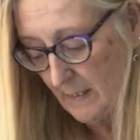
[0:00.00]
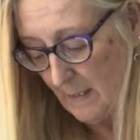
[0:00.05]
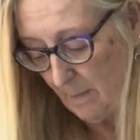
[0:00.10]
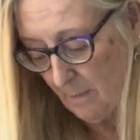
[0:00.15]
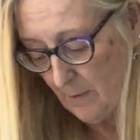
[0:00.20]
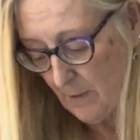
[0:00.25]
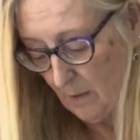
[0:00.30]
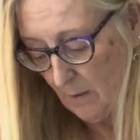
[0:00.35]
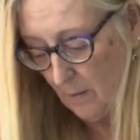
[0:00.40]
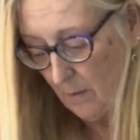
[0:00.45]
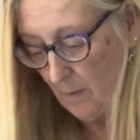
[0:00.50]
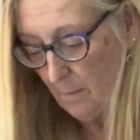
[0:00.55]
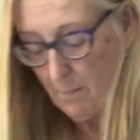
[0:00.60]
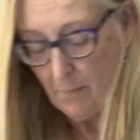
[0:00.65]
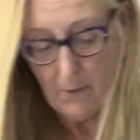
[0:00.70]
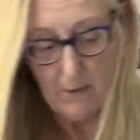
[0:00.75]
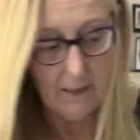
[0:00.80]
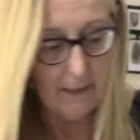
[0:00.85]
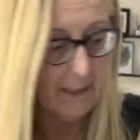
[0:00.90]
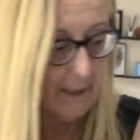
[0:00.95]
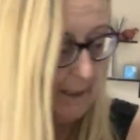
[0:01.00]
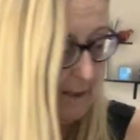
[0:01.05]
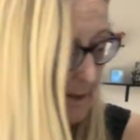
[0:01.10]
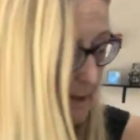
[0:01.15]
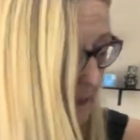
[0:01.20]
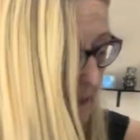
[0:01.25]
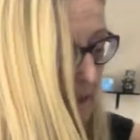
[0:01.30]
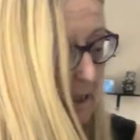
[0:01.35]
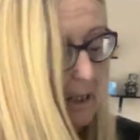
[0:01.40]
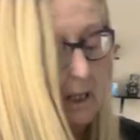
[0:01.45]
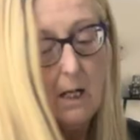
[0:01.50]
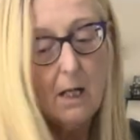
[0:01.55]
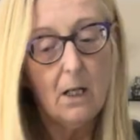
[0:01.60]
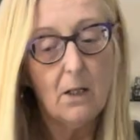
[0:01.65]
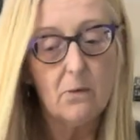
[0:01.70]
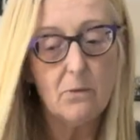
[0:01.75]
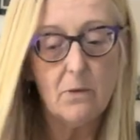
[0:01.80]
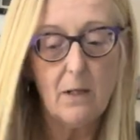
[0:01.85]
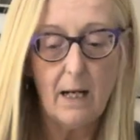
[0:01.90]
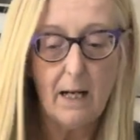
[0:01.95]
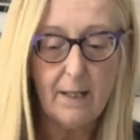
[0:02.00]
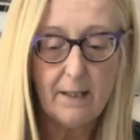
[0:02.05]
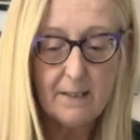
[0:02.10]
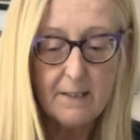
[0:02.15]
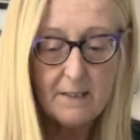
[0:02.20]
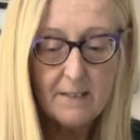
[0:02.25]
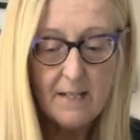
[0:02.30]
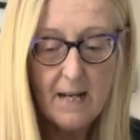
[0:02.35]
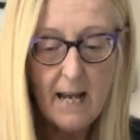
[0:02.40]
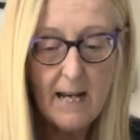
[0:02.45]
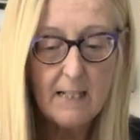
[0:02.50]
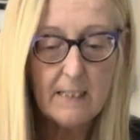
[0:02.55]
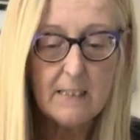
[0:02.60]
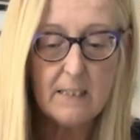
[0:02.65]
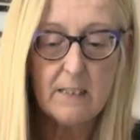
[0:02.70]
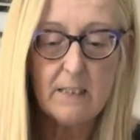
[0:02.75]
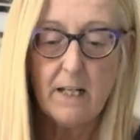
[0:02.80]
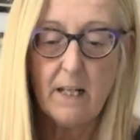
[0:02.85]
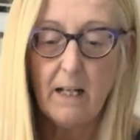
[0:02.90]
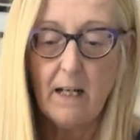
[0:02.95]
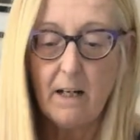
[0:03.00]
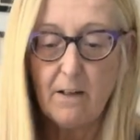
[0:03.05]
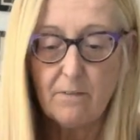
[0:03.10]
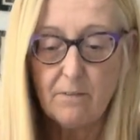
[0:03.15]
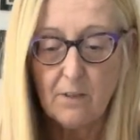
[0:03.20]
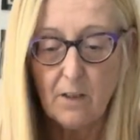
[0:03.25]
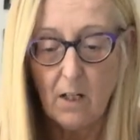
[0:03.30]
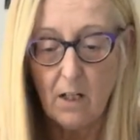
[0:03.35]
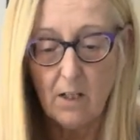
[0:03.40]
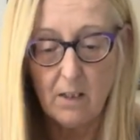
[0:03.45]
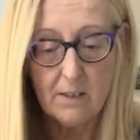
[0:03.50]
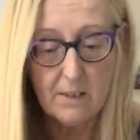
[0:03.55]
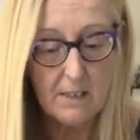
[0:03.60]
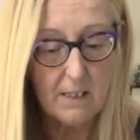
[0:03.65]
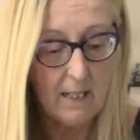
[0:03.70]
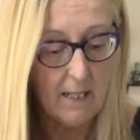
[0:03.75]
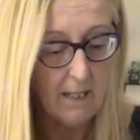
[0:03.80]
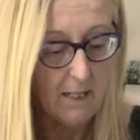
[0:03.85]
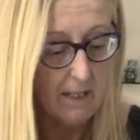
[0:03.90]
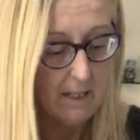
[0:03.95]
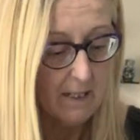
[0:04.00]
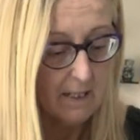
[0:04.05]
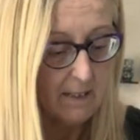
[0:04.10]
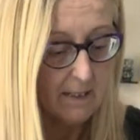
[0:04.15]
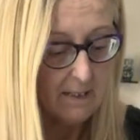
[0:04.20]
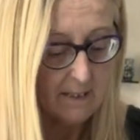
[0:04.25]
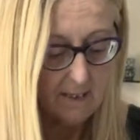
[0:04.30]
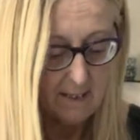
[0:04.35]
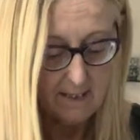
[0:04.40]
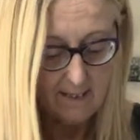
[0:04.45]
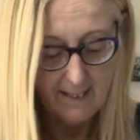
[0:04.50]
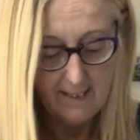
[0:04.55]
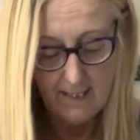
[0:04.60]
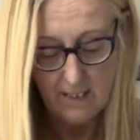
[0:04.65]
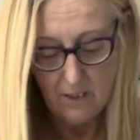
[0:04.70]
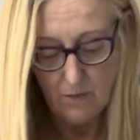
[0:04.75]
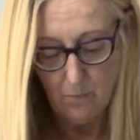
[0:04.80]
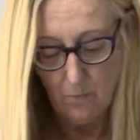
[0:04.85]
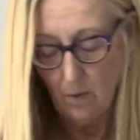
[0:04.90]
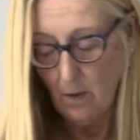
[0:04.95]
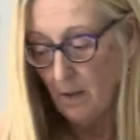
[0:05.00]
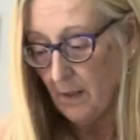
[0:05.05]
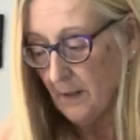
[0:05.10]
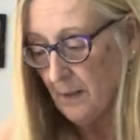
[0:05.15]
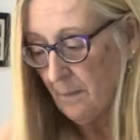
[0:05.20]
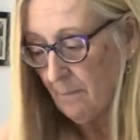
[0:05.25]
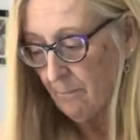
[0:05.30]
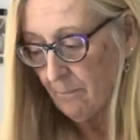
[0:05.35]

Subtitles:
absolutely brilliant. Right, the next thing I've got is this one,